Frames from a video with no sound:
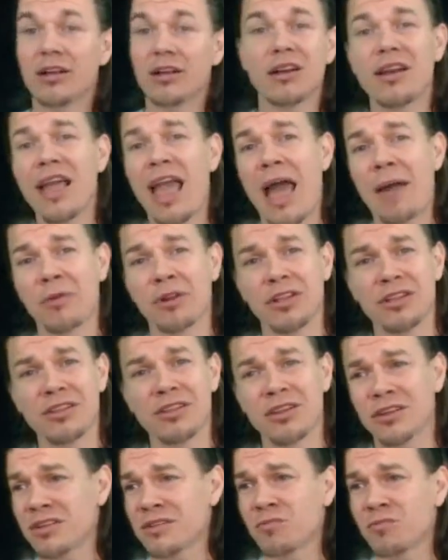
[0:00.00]
They're an anomaly.
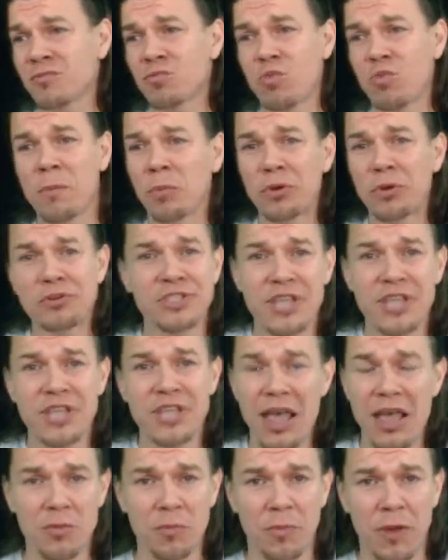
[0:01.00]
They're in
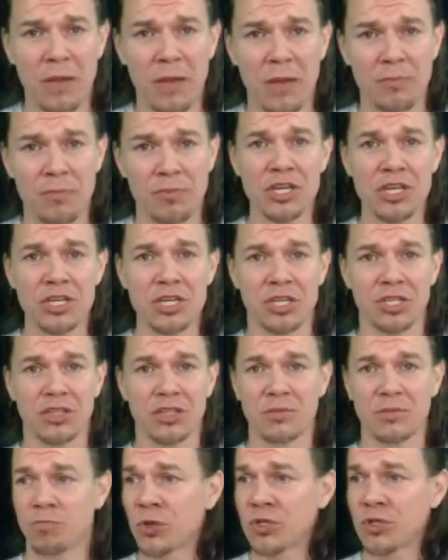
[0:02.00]
1% of the population
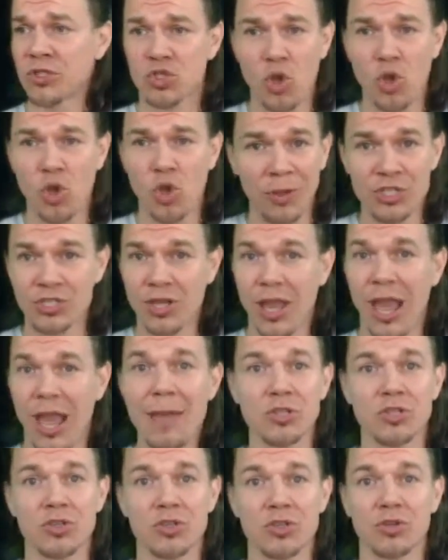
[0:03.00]
that puts so much
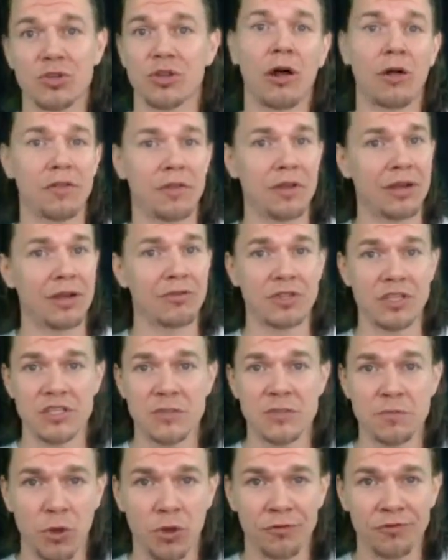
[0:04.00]
time into their health and
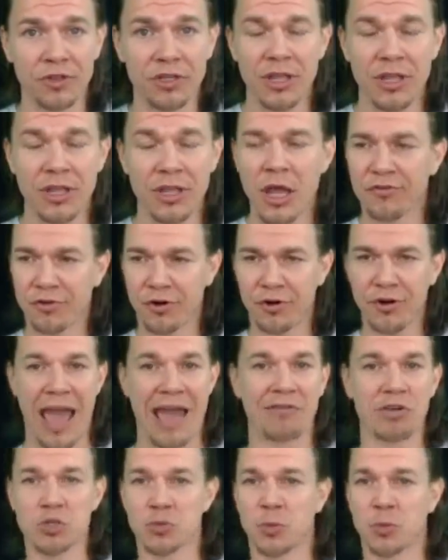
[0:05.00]
everything's perfect. For an
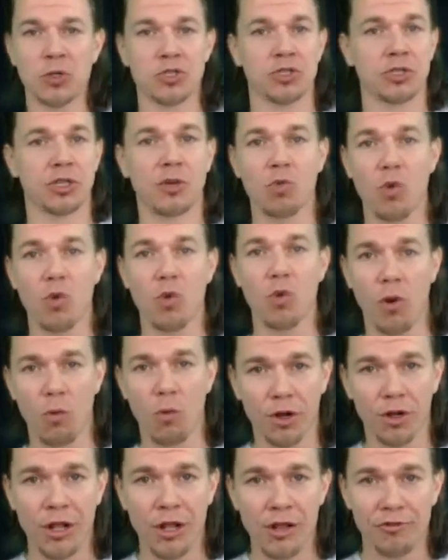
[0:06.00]
average person, it won't
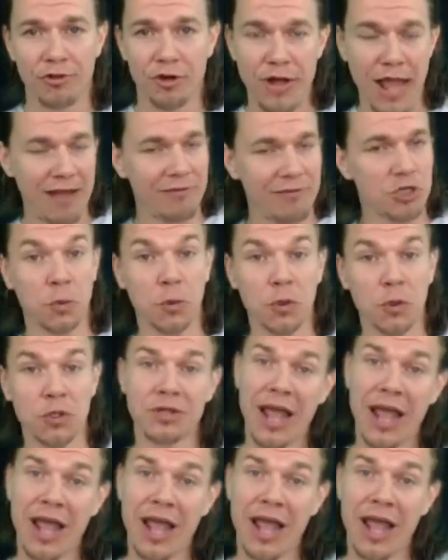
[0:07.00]
work. For an average
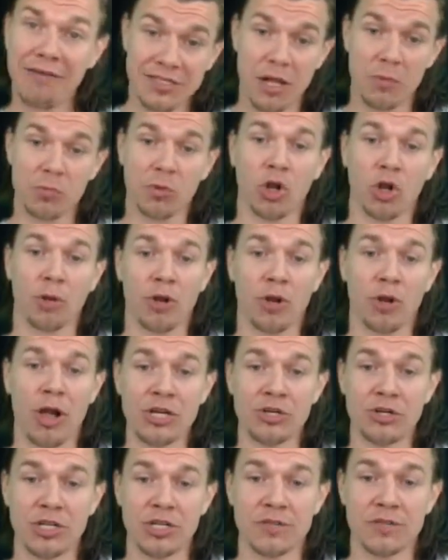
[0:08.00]
person, having some
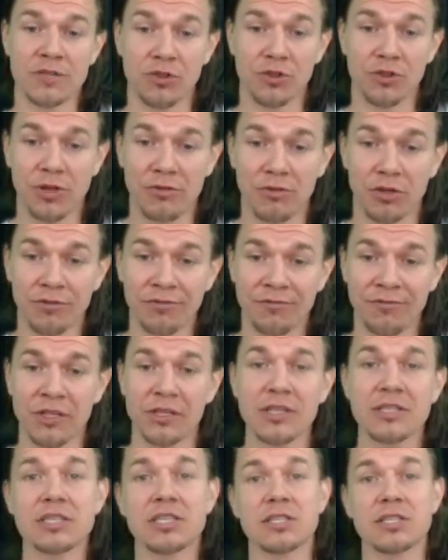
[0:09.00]
carbohydrates for their level of
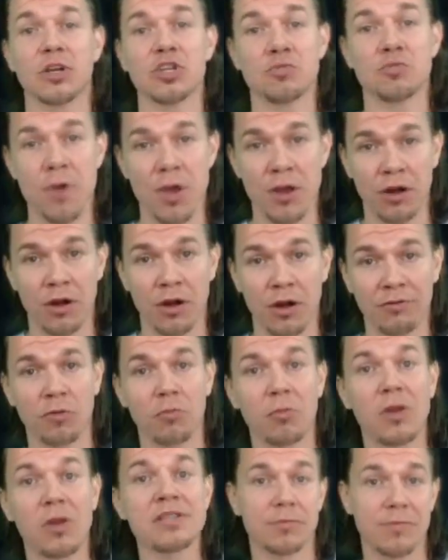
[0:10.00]
fitness is much better for
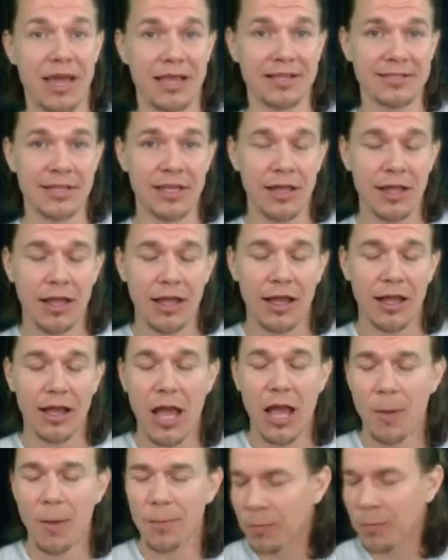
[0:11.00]
their muscle mass,
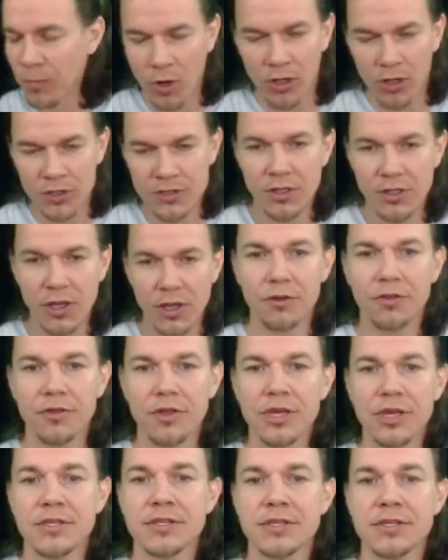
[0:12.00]
amongst other
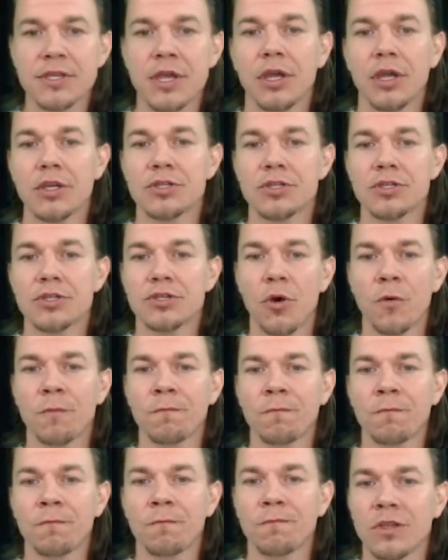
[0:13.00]
things.
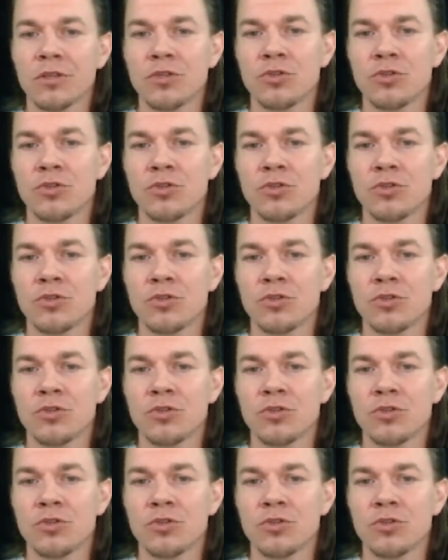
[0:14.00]
So,